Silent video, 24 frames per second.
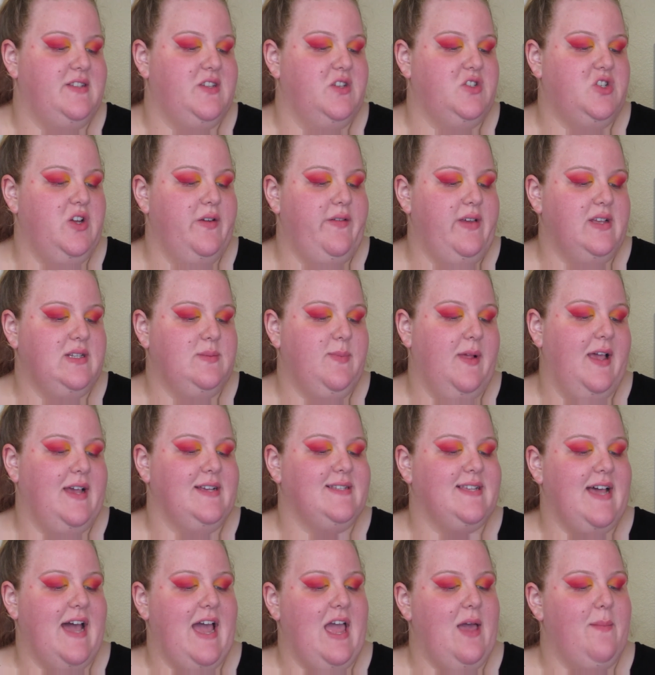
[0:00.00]
So Juvia's
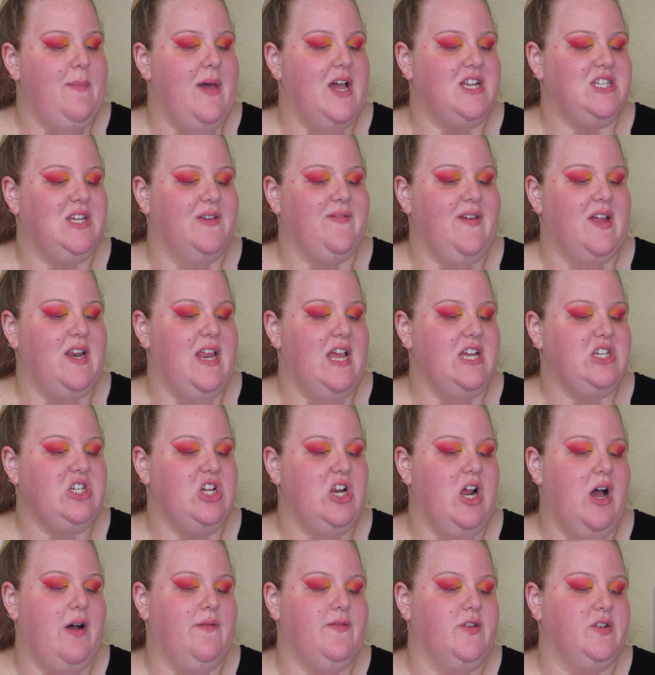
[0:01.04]
Place I Am Magic
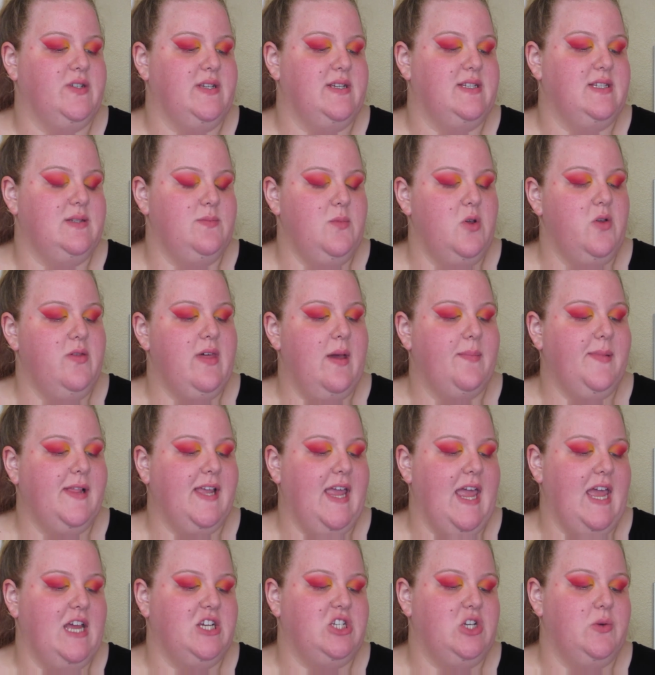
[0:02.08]
Foundation offers a smooth
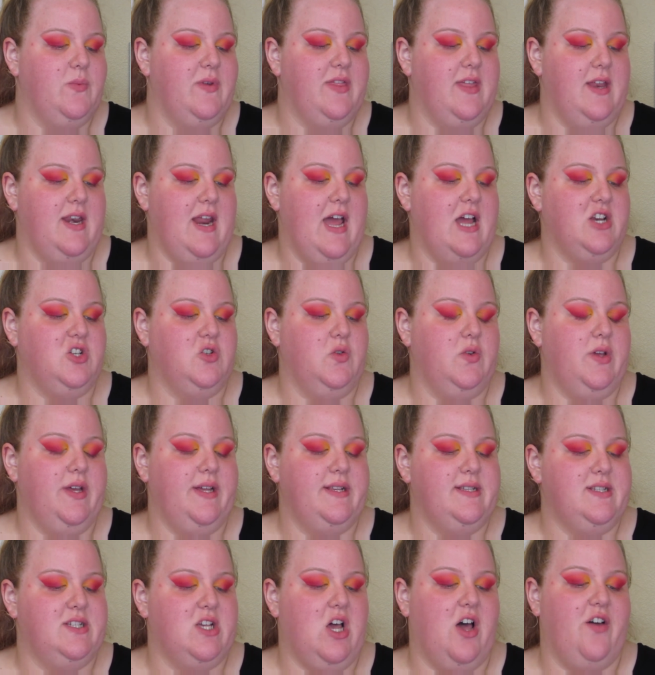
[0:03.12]
application with a natural
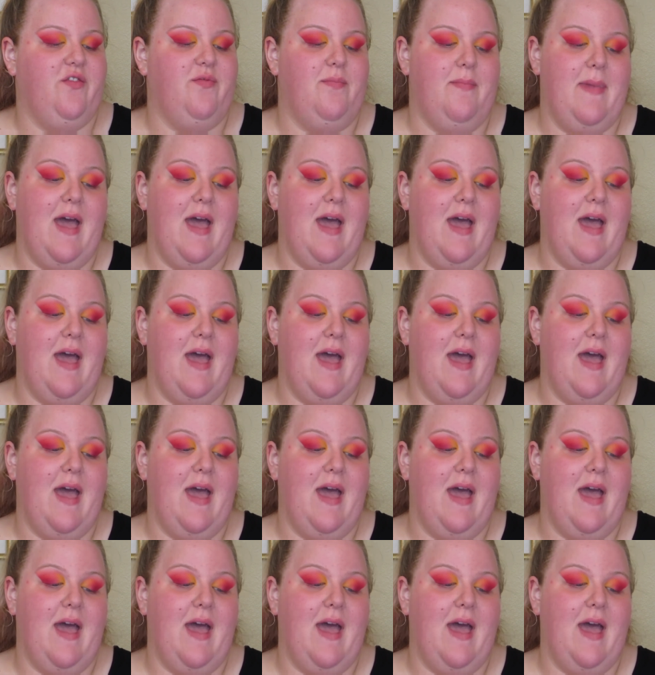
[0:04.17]
and soft